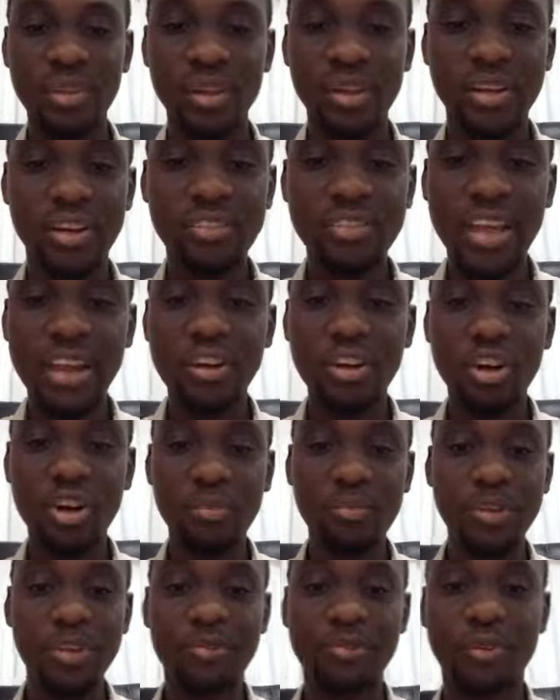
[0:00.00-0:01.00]
These are the
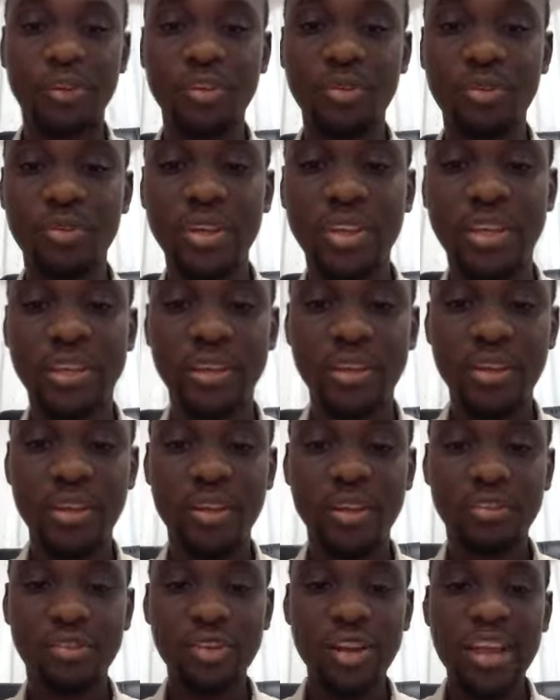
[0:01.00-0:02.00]
updates for the week.
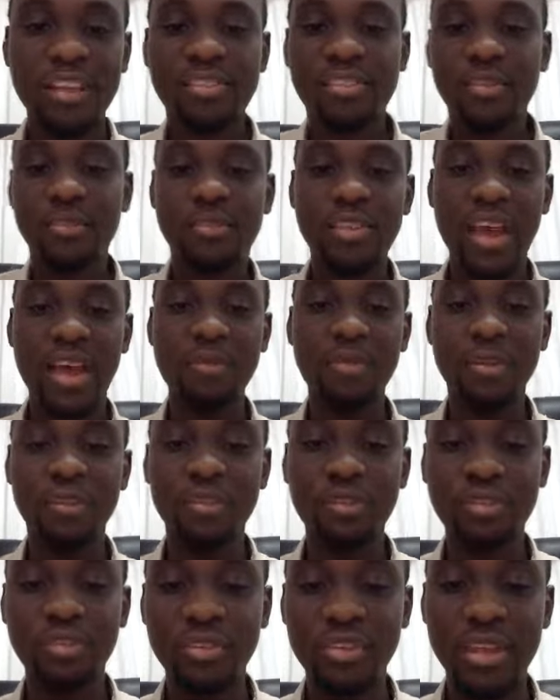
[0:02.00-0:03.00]
So let's deep dive
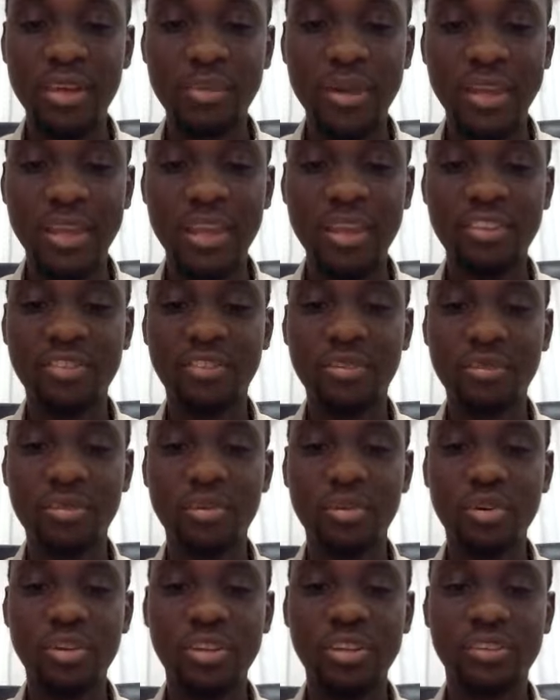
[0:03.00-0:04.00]
into them and get some
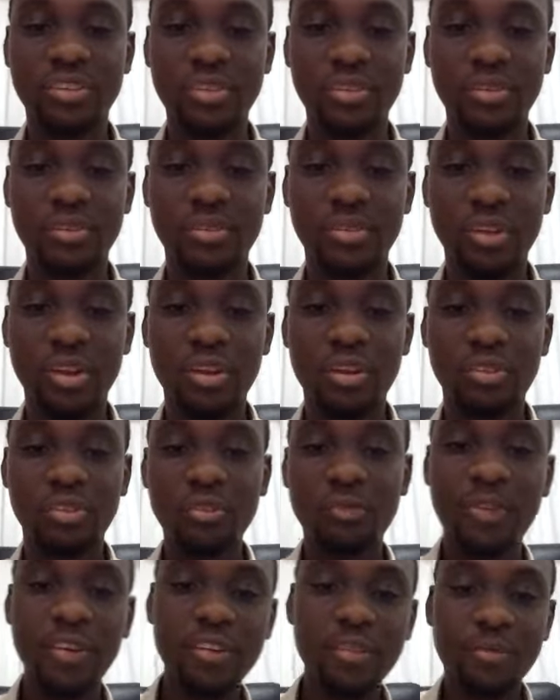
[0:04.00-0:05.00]
more details.
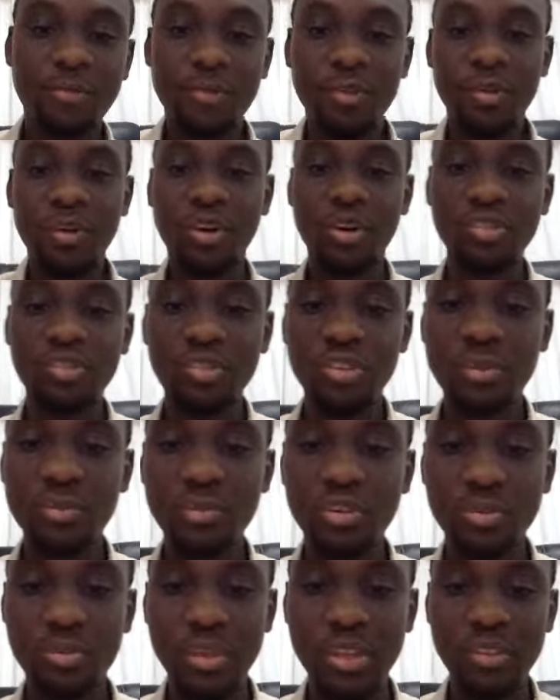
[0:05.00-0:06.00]
So first of all,
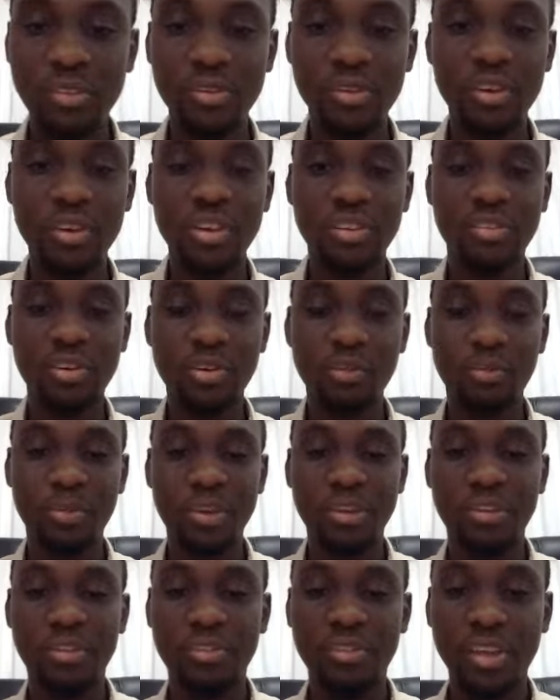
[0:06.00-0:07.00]
custom domains on
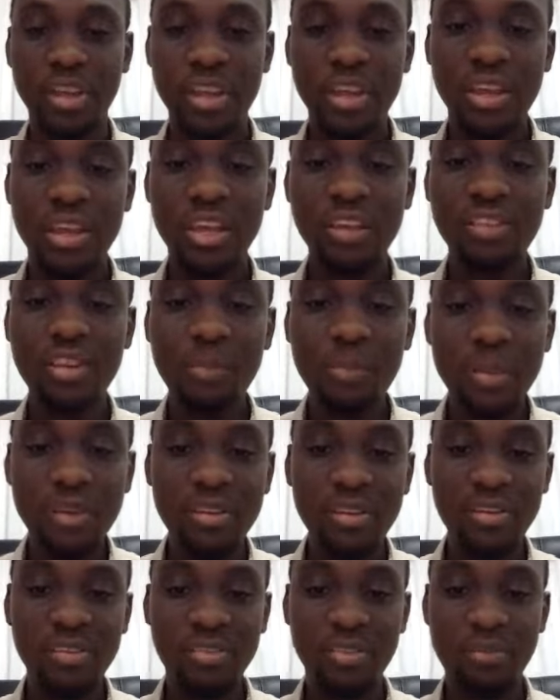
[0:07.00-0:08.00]
GitHub pages.
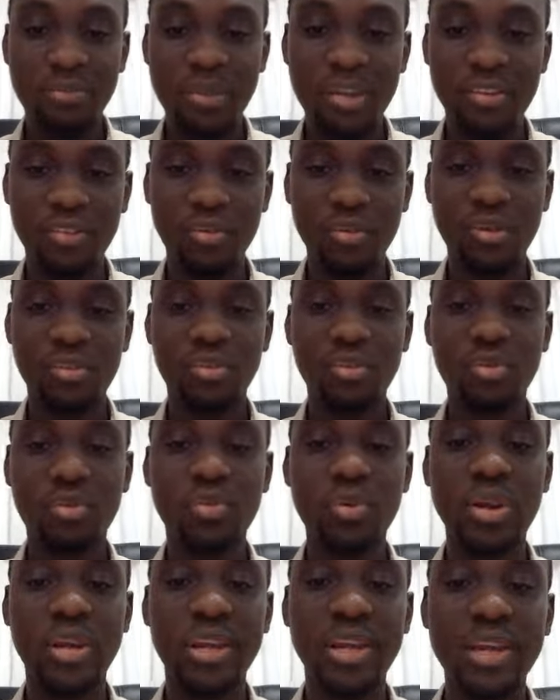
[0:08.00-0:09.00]
GitHub pages is the best way
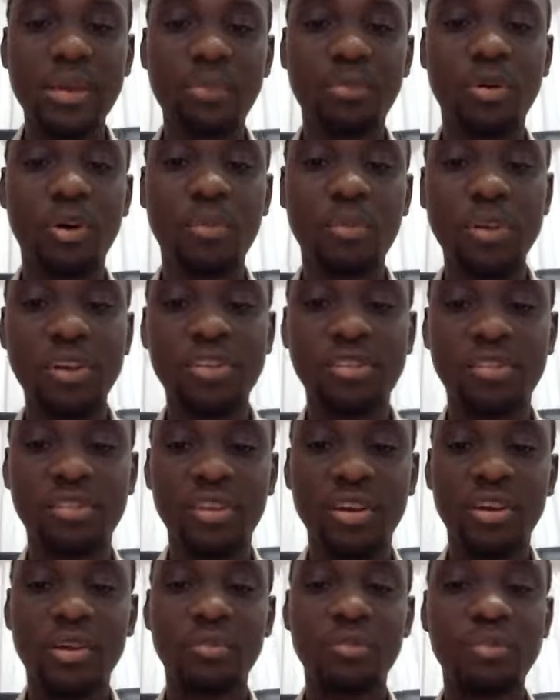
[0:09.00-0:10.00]
to quickly
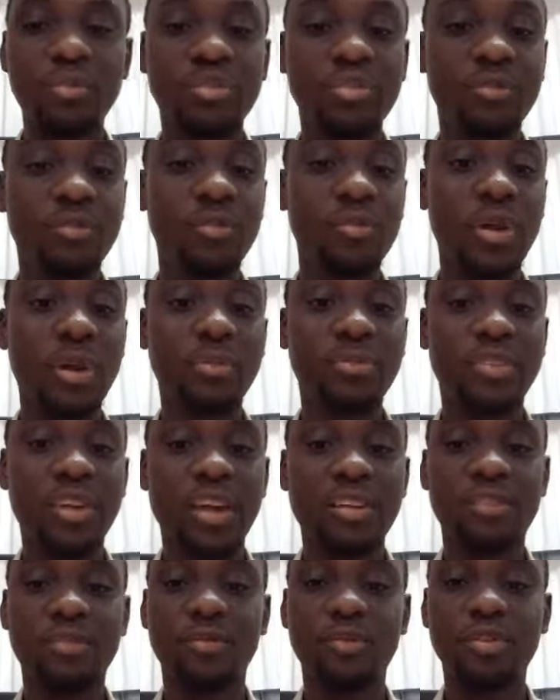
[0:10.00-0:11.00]
publish beautiful
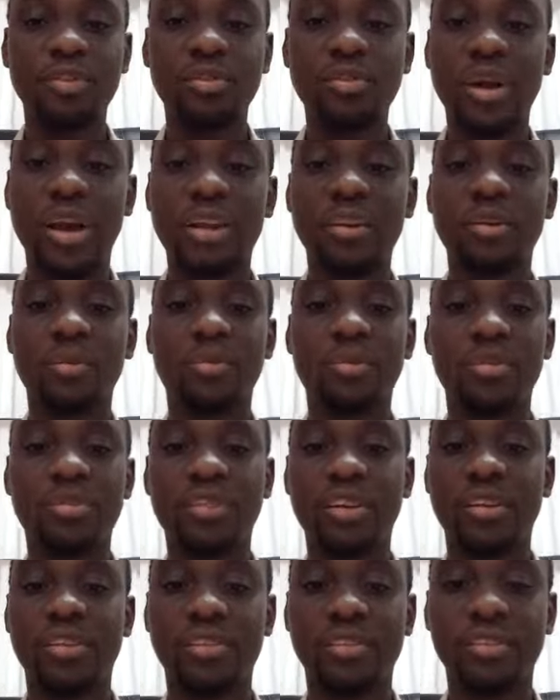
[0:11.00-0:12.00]
websites for you and your
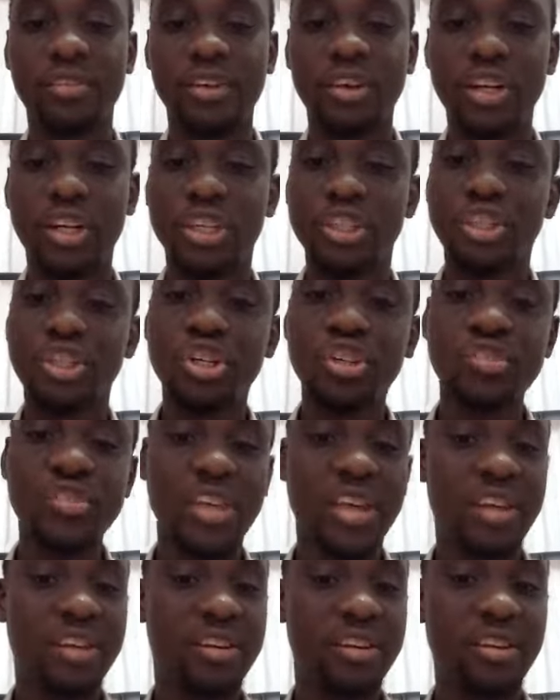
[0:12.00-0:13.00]
projects.
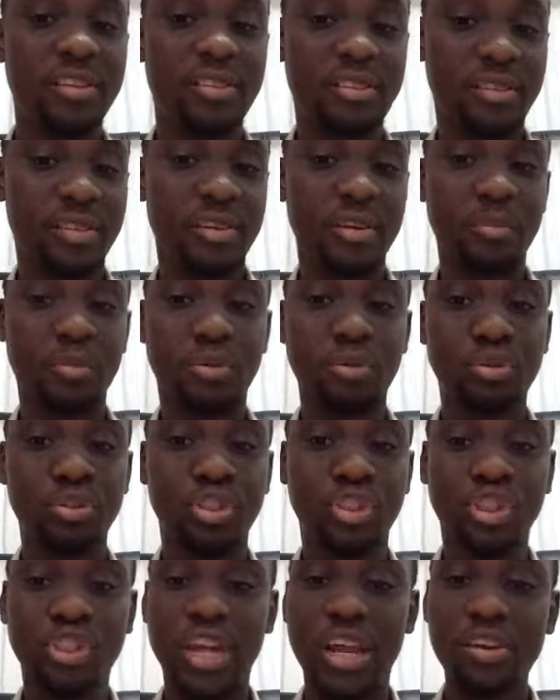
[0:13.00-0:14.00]
Just edit,
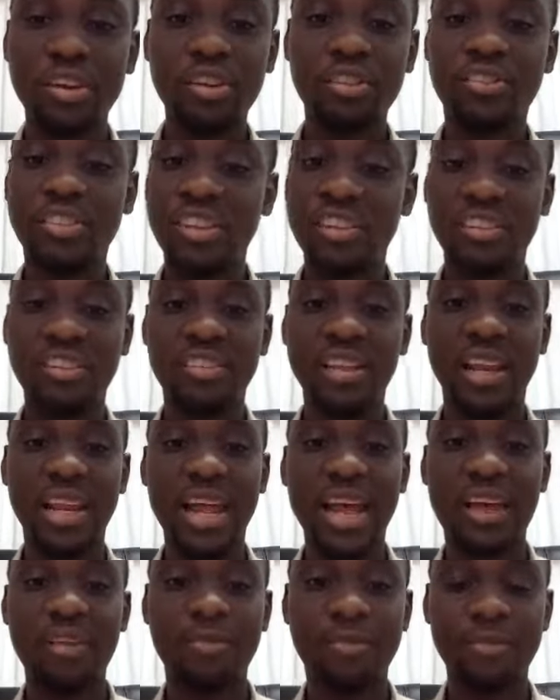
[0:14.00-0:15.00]
push, and your changes
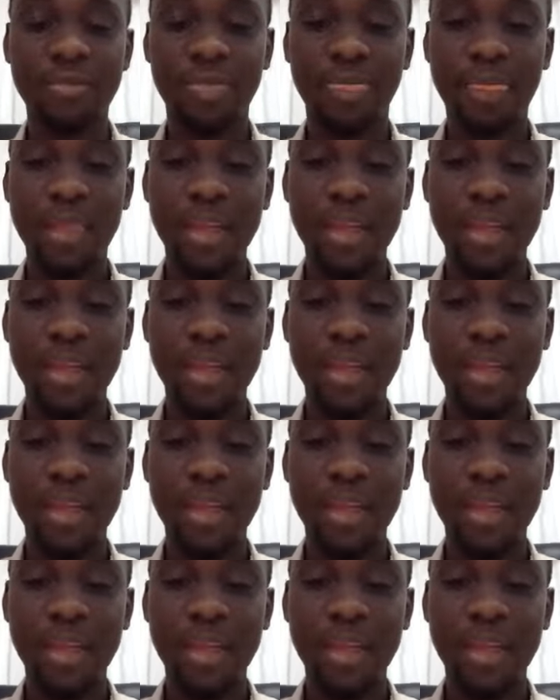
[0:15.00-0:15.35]
are live.